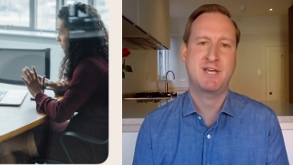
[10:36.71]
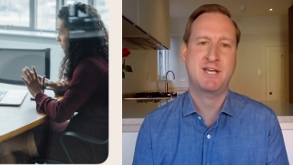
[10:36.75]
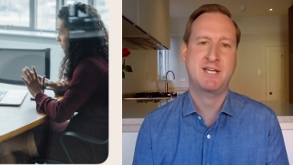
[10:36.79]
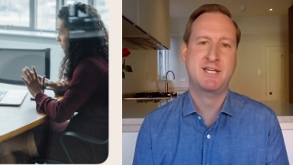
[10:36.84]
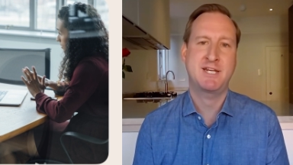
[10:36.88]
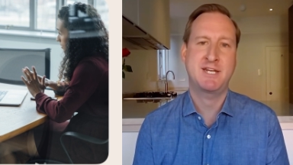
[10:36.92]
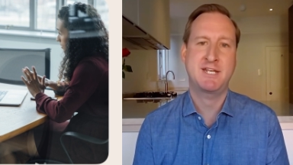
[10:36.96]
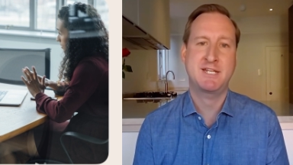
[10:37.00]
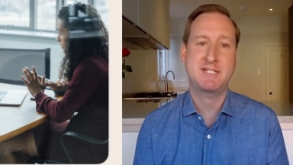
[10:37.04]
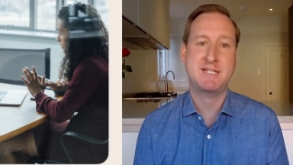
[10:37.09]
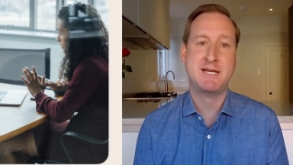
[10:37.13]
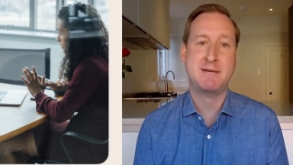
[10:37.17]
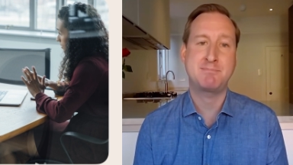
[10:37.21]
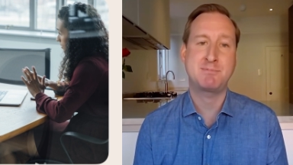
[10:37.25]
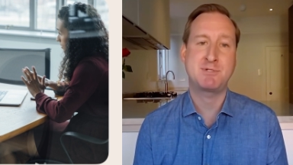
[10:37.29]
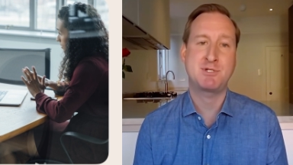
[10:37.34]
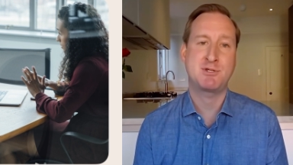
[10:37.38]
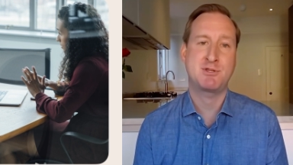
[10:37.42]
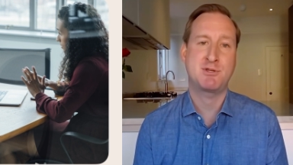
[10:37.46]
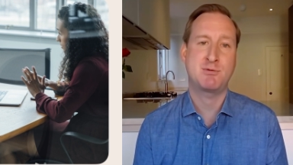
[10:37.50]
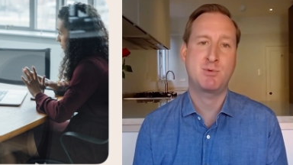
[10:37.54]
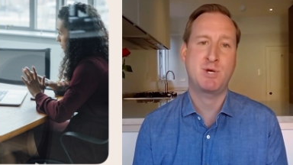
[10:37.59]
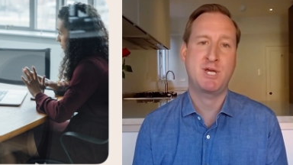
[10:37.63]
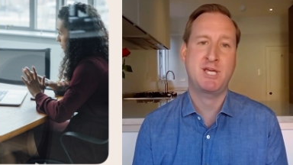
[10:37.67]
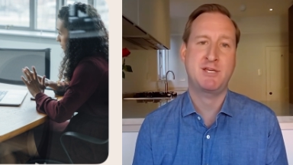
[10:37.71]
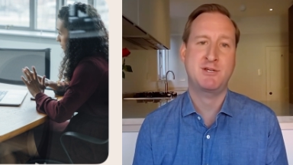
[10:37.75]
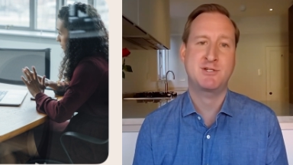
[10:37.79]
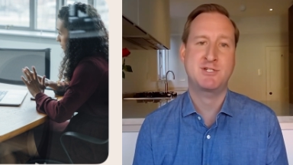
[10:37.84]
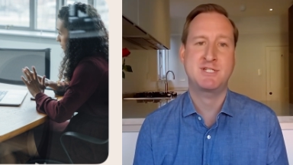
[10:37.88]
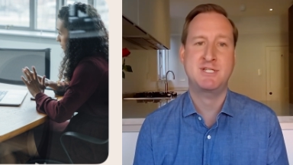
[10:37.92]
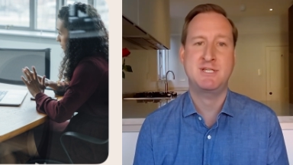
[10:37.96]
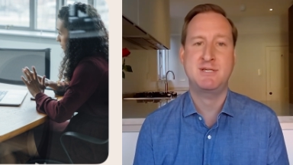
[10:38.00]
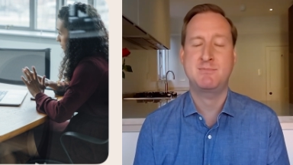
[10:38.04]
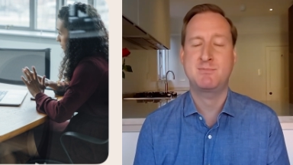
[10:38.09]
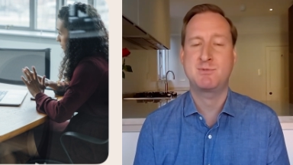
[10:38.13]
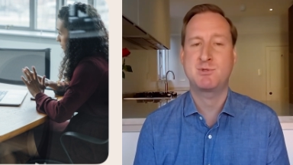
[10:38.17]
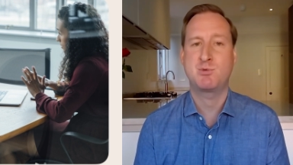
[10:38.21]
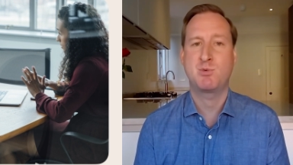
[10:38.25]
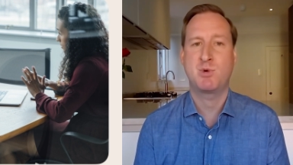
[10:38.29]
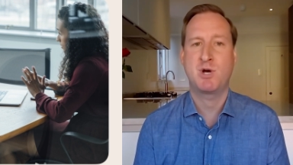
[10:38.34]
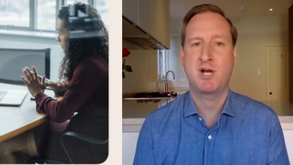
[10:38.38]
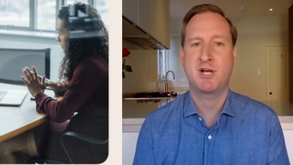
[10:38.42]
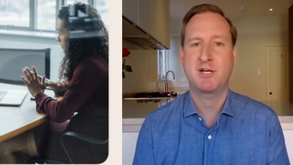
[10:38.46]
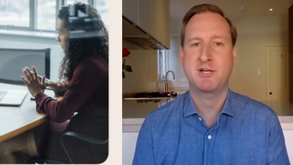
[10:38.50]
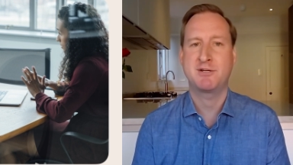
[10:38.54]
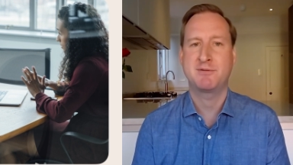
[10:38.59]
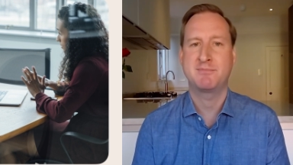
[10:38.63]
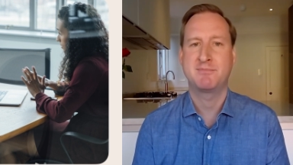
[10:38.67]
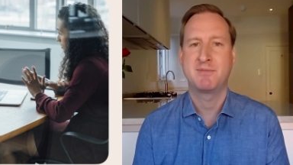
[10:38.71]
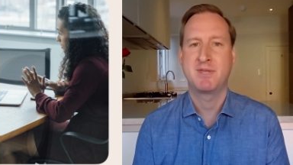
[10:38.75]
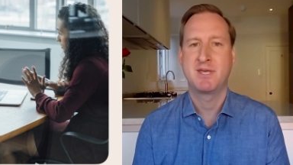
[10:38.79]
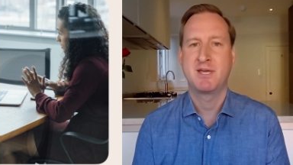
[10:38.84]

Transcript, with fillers: that can adapt to the way your teams work